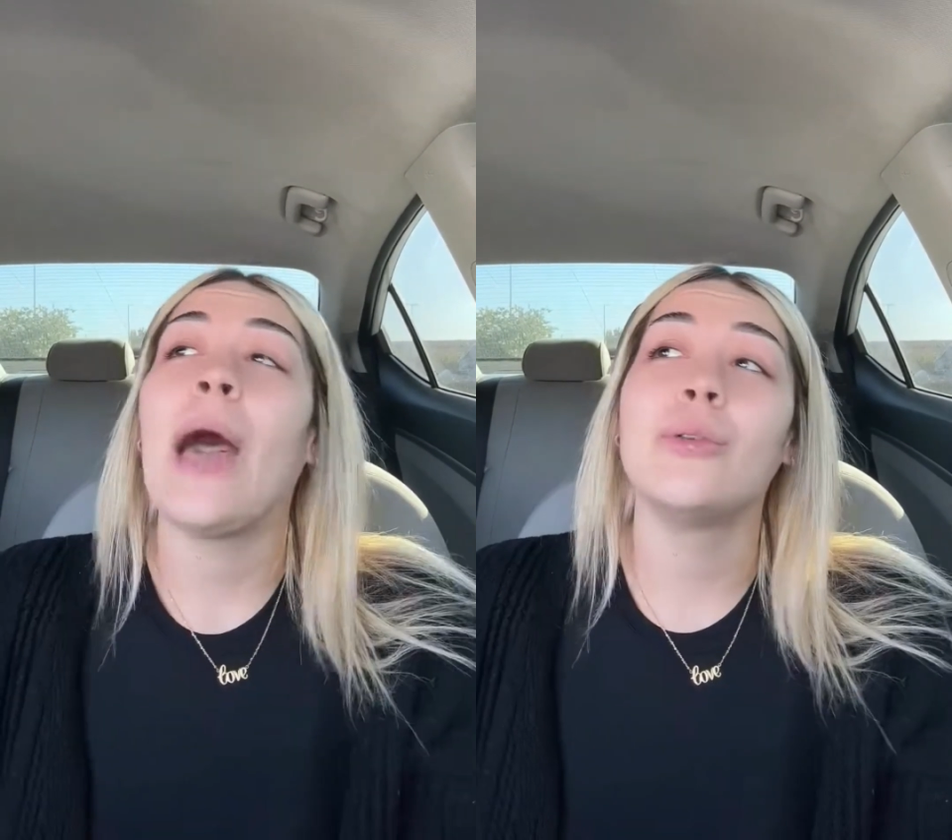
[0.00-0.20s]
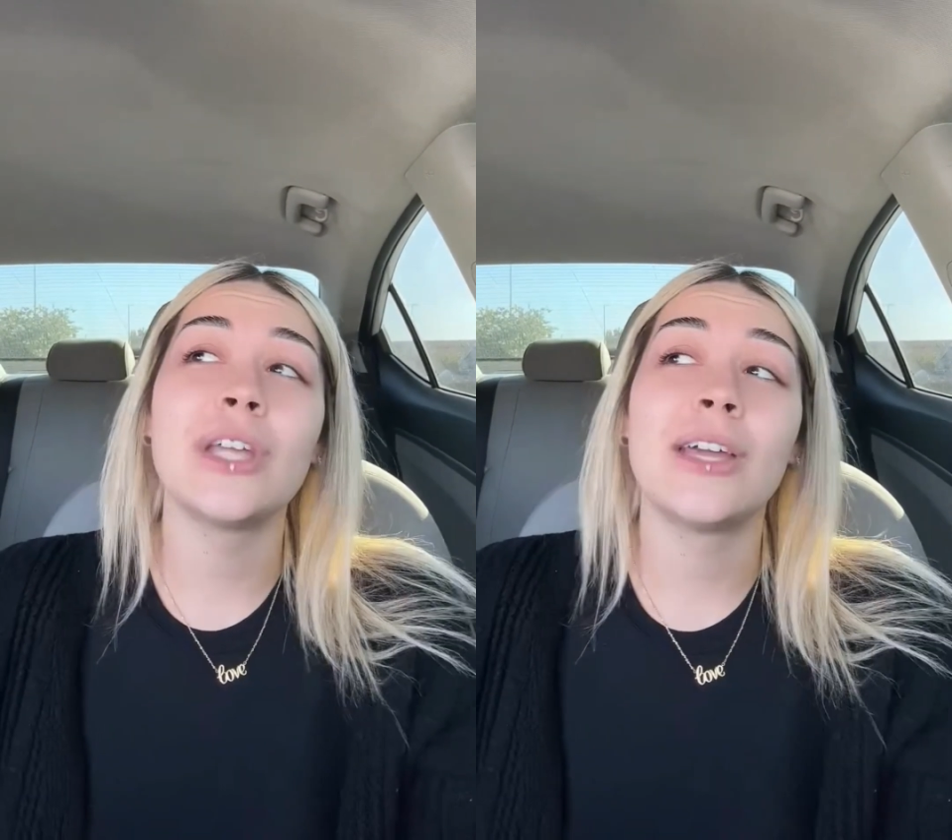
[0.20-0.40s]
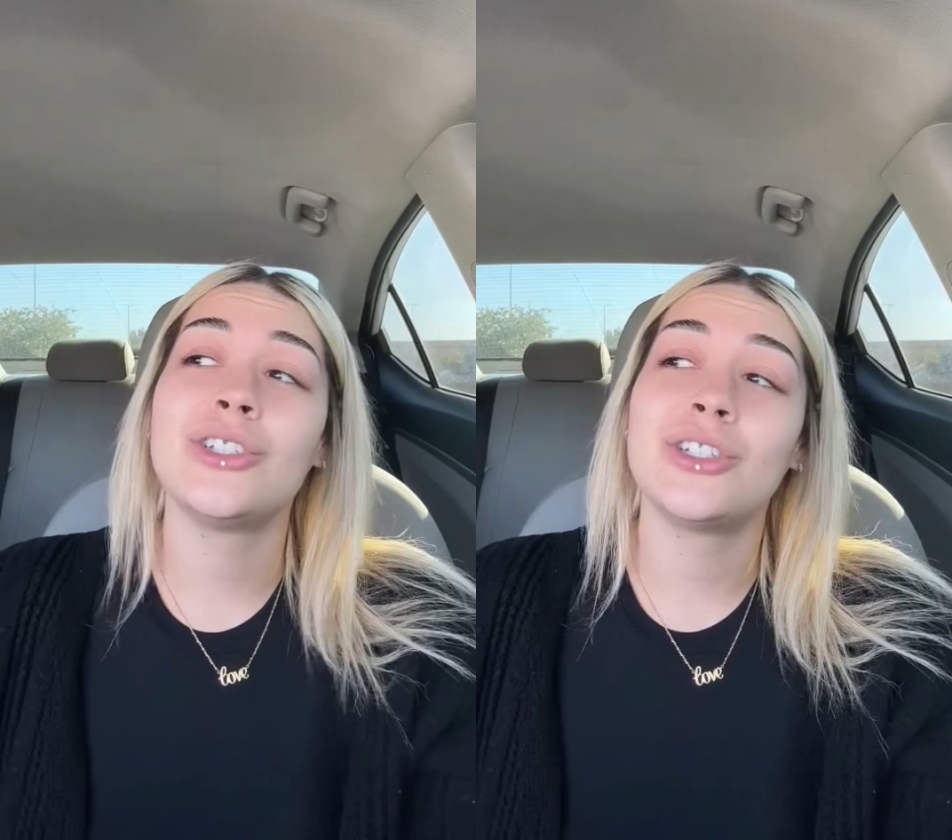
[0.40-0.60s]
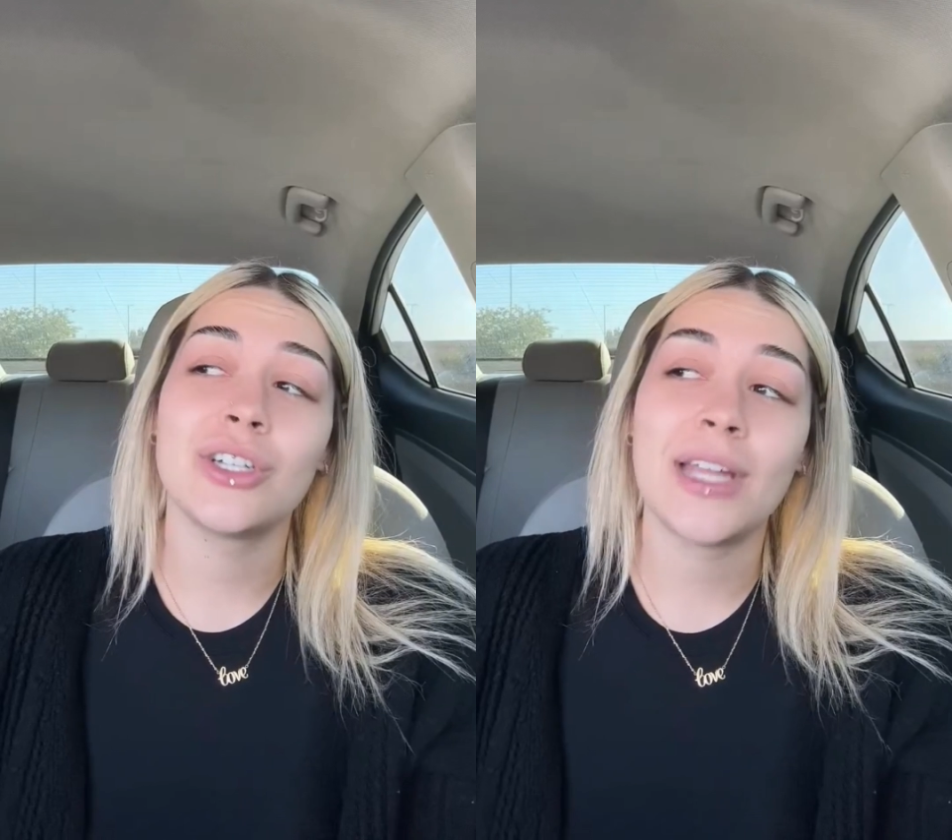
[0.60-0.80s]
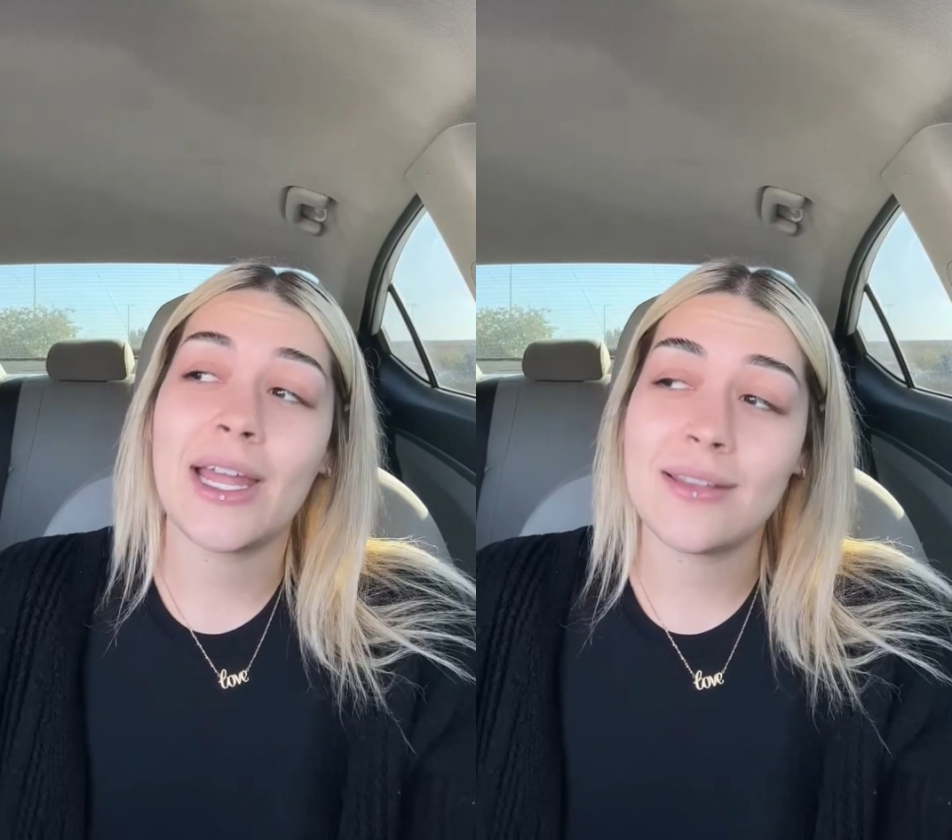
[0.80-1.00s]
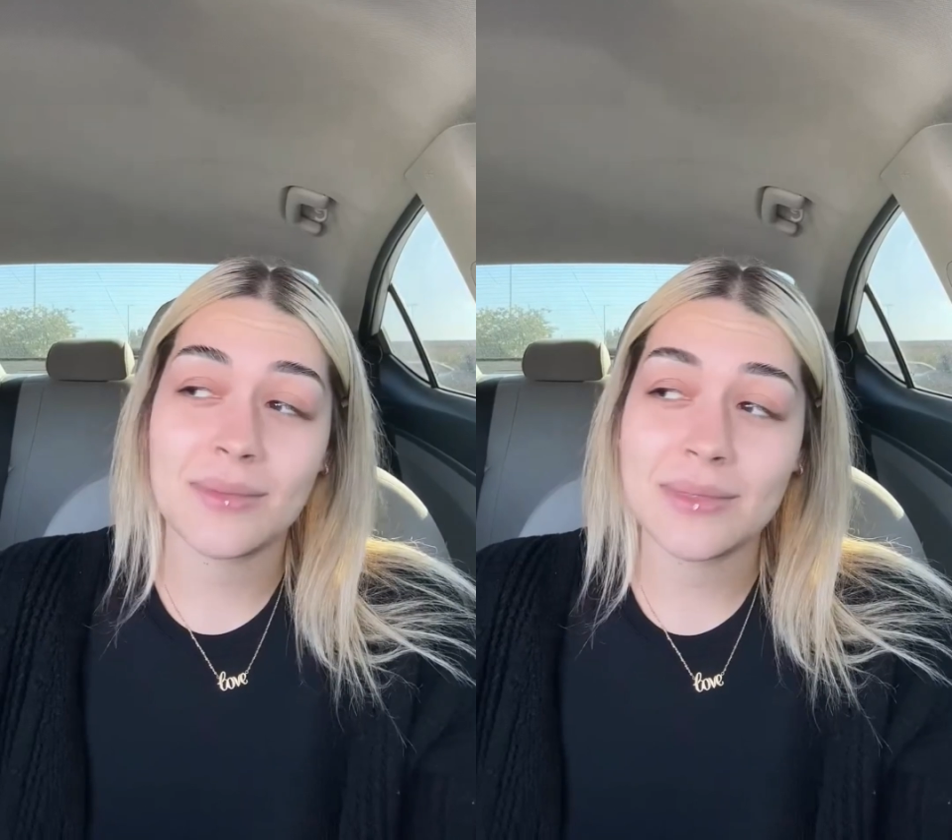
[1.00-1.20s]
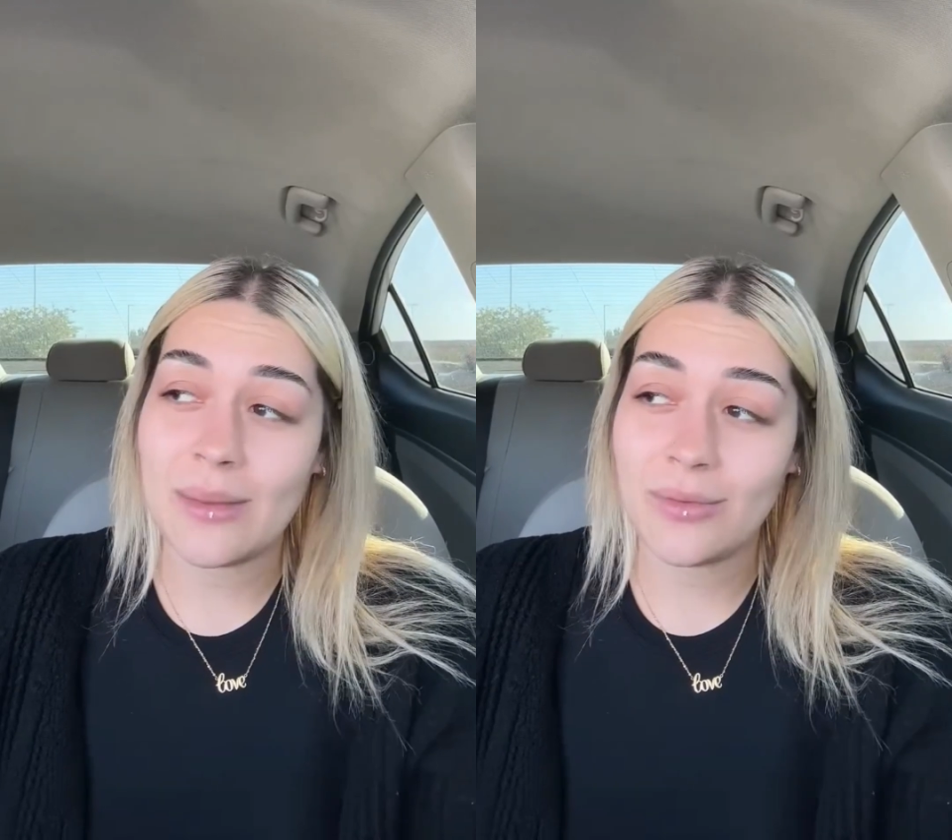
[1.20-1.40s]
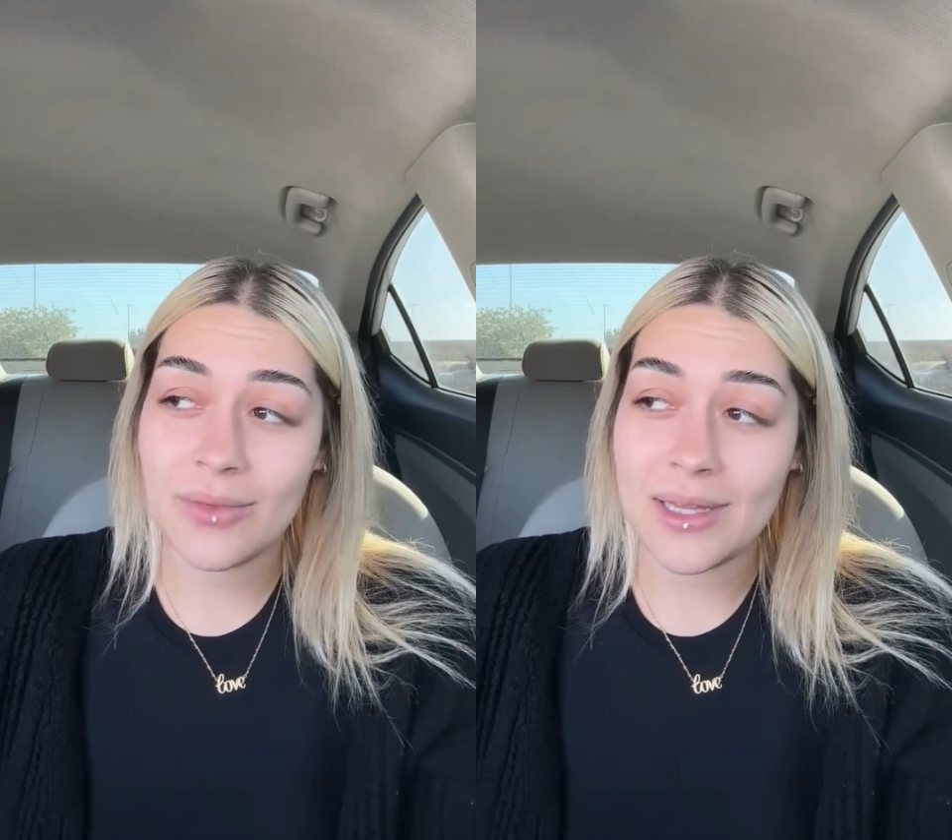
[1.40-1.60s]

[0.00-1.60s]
I wish I had a sugar daddy sometimes for